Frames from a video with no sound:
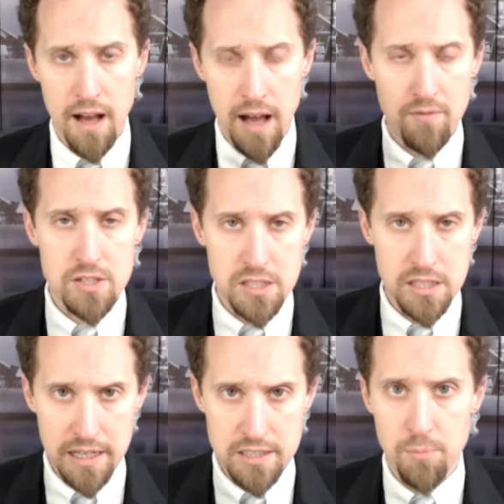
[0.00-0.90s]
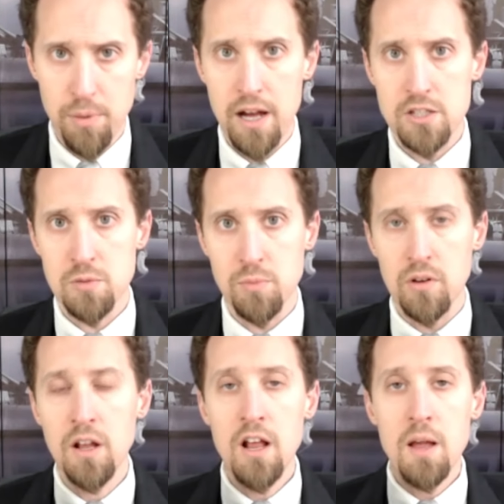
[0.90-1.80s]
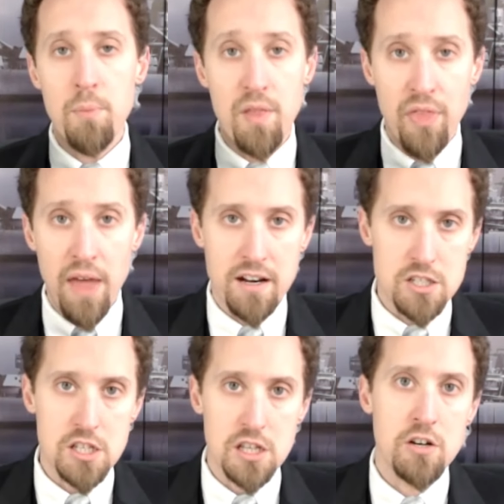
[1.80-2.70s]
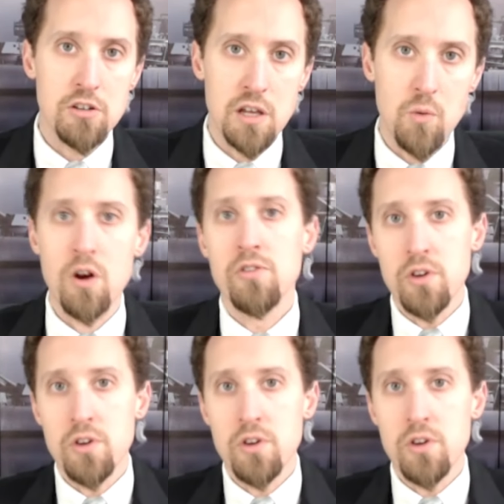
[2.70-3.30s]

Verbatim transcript: Obviously that's impossible, but that is literally where the